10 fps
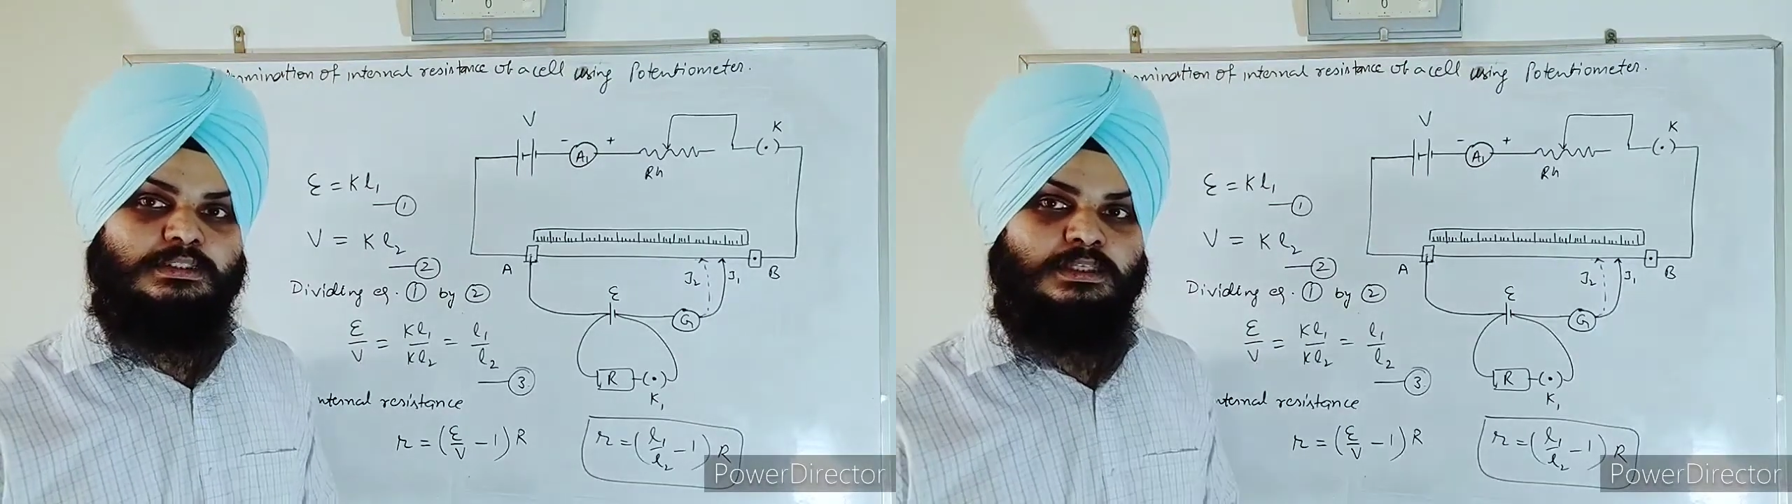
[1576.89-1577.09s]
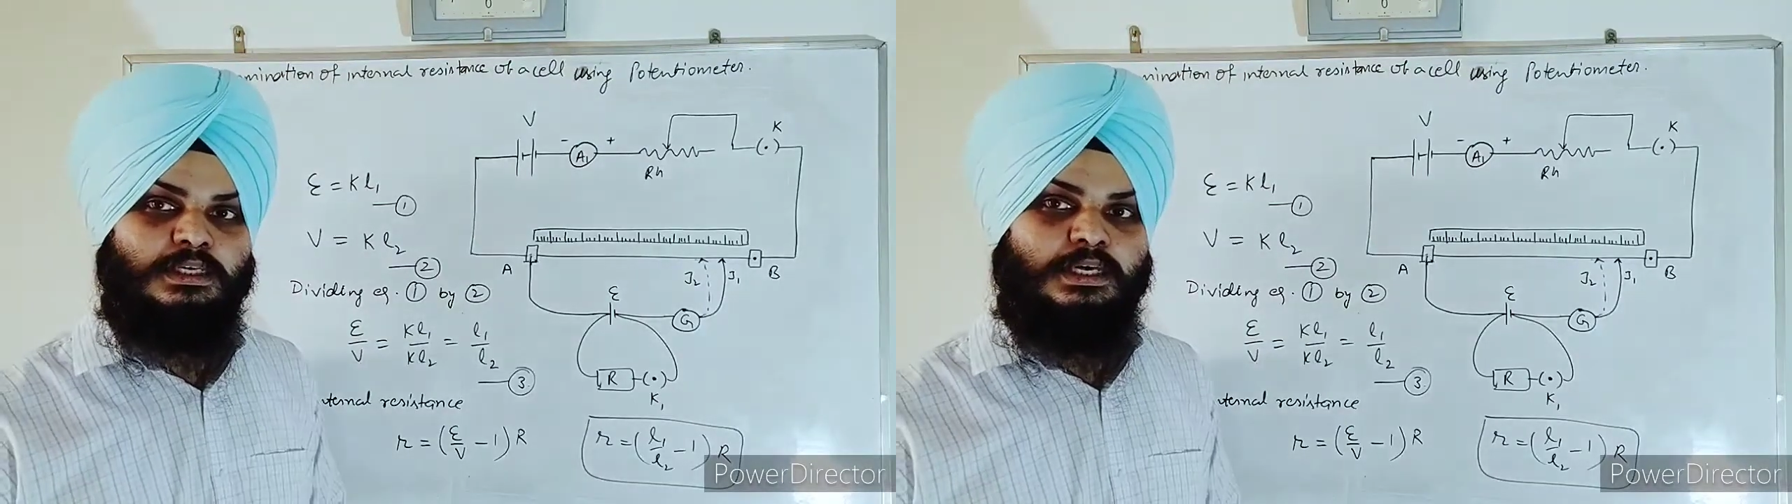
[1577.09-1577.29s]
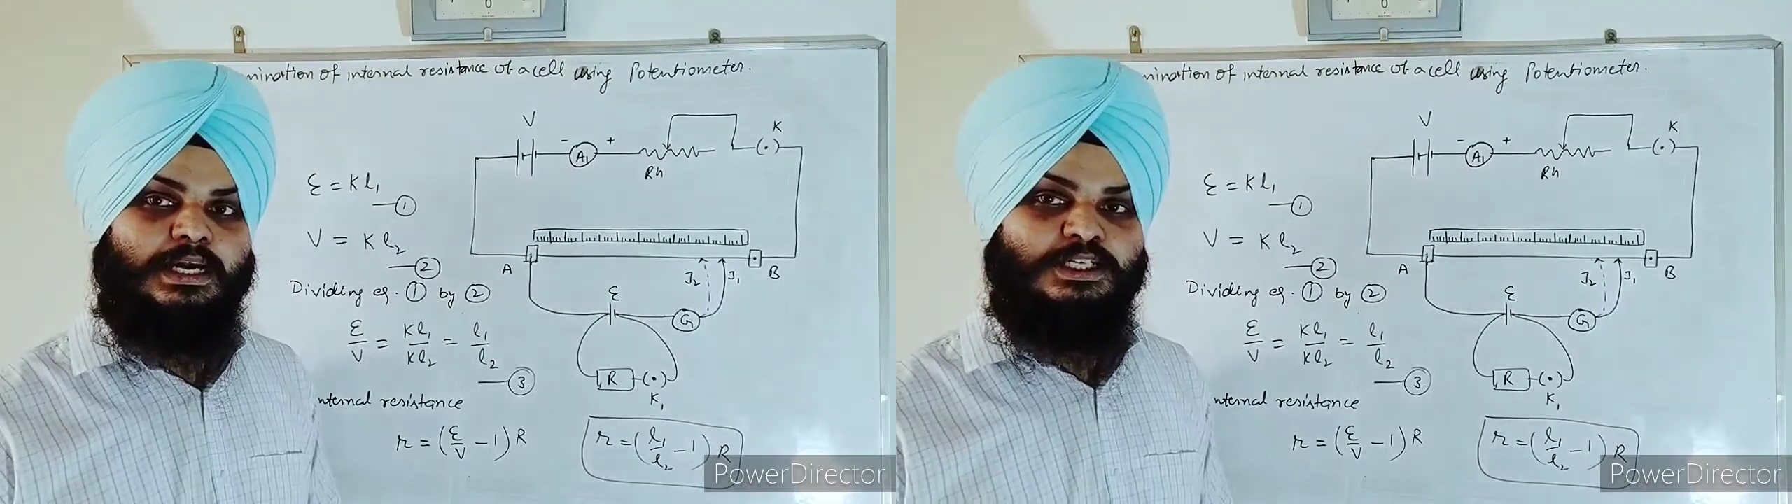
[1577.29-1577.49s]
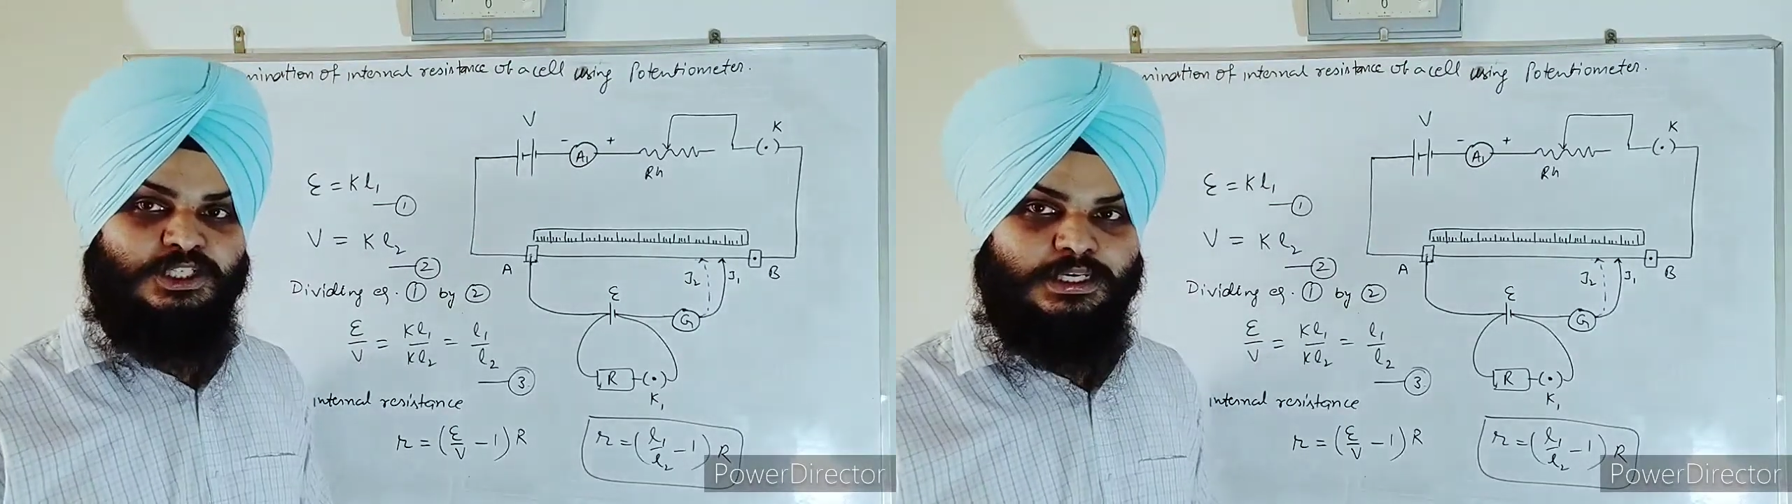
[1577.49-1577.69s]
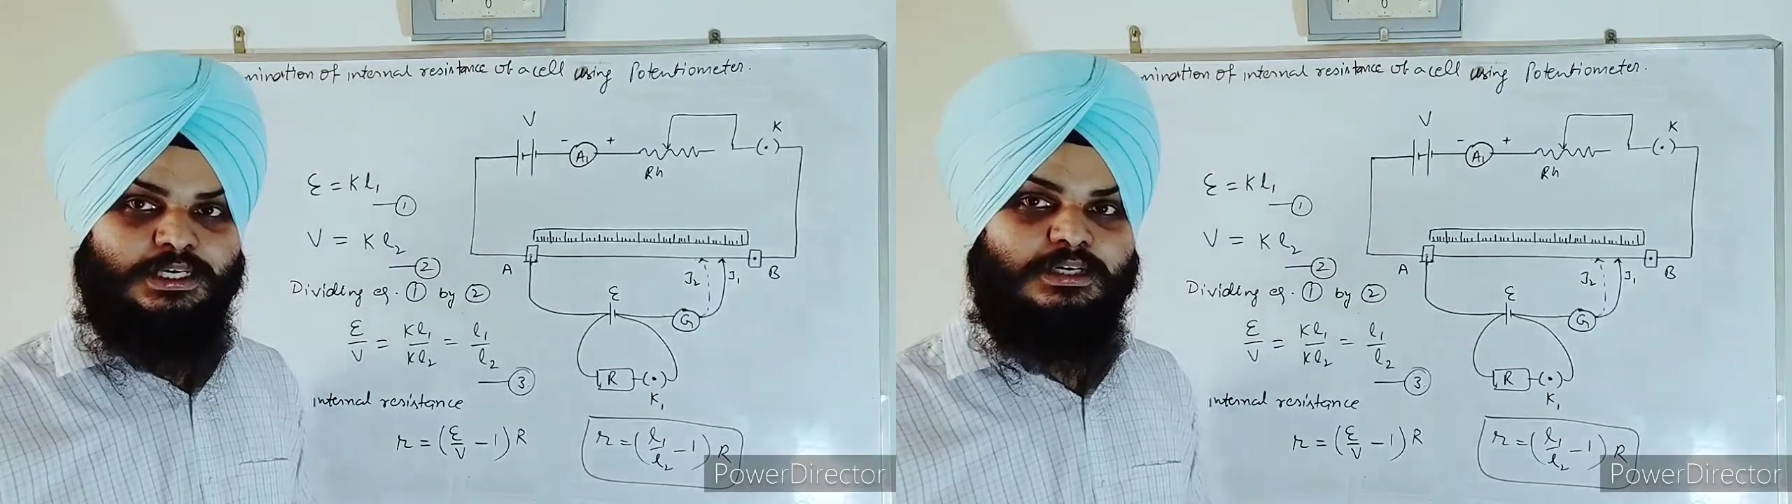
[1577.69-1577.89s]
and share
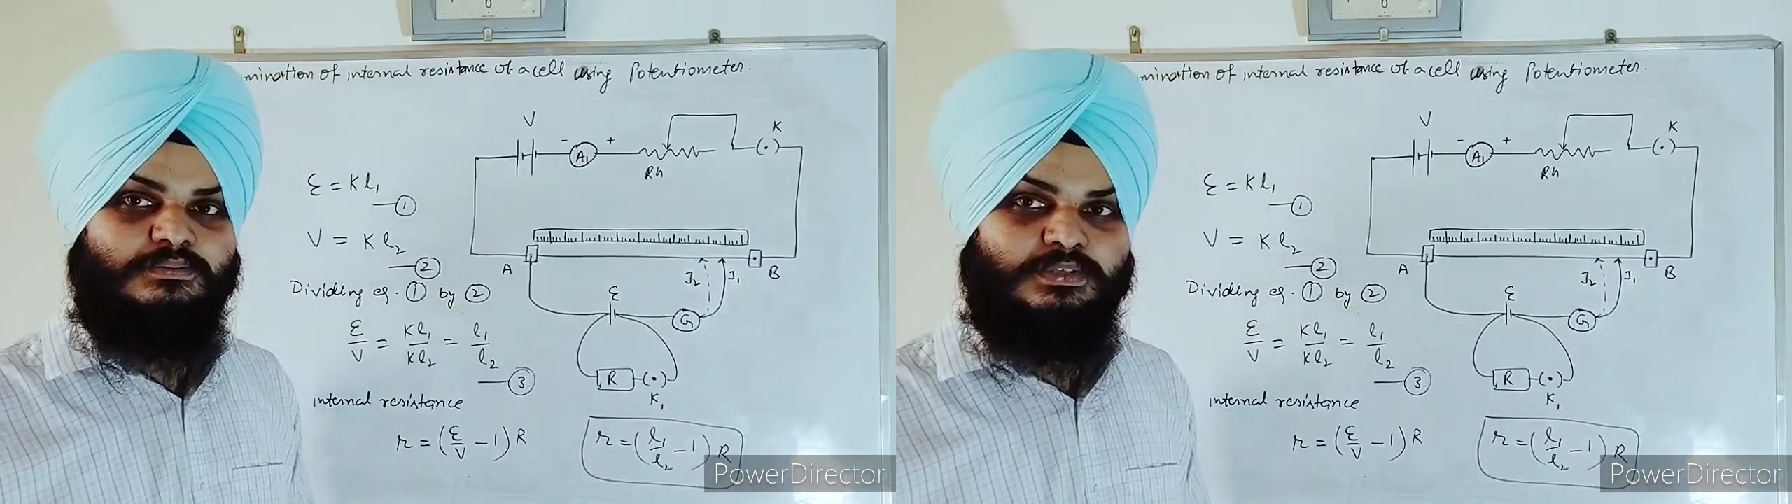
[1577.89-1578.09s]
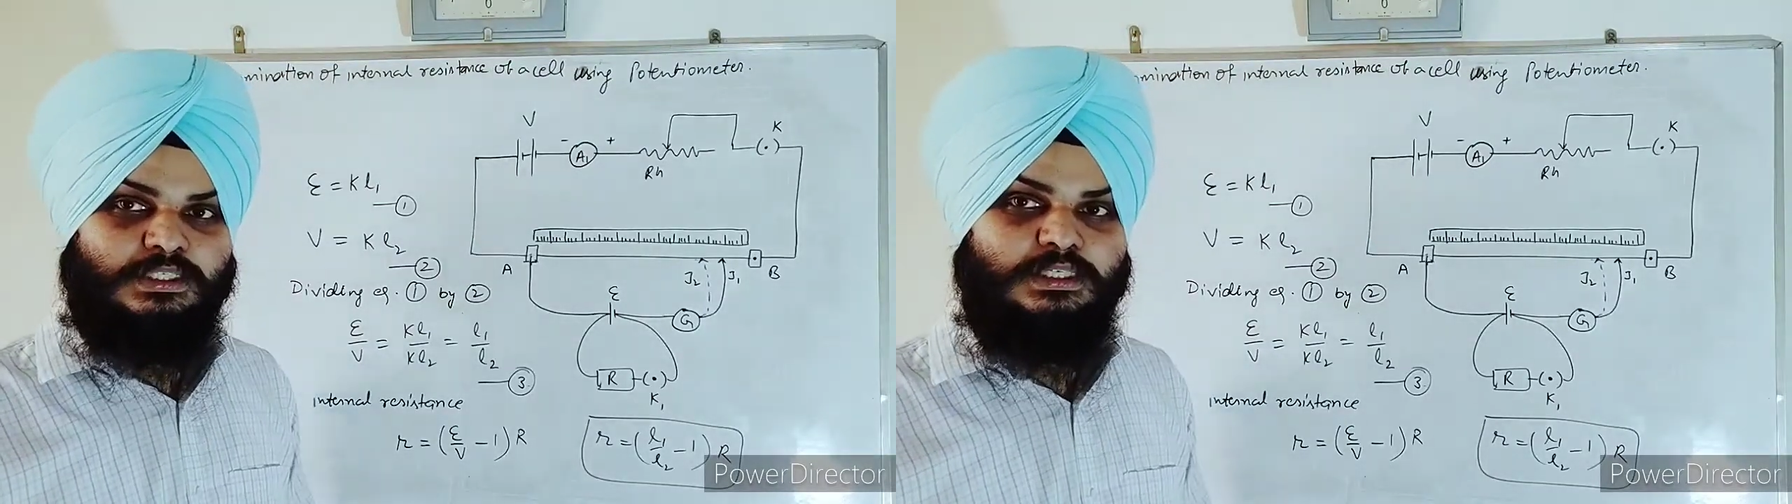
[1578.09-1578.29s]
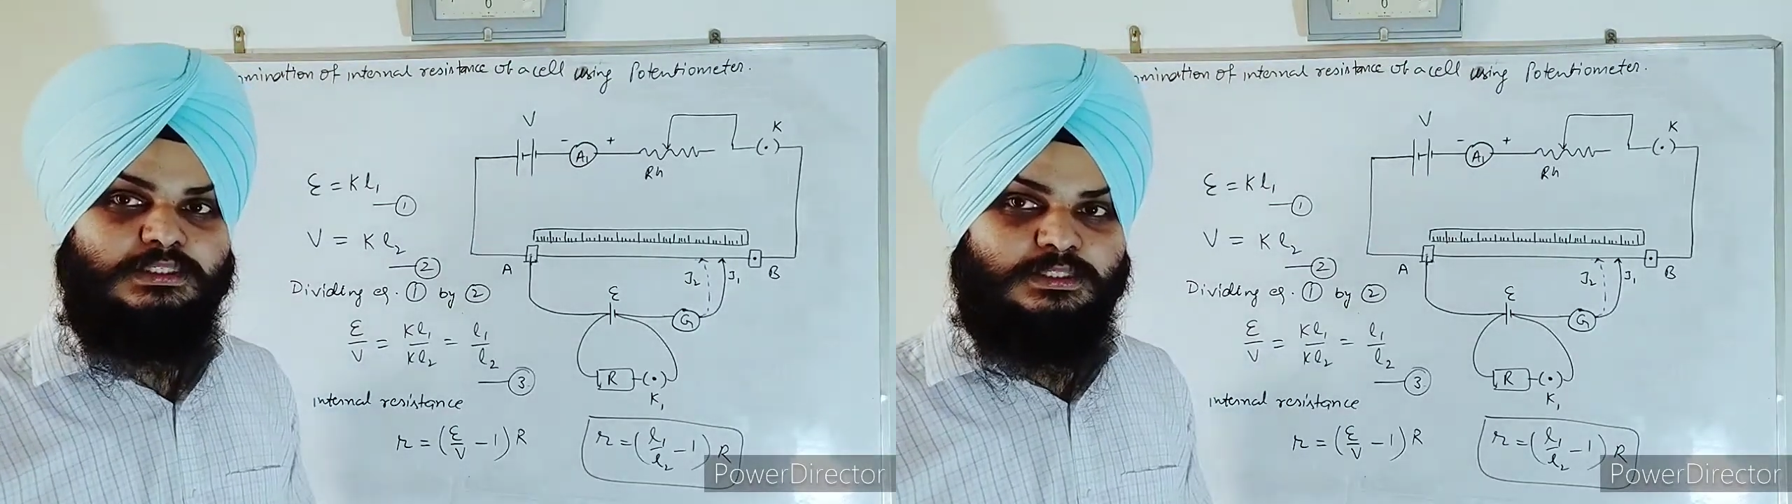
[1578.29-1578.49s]
it with other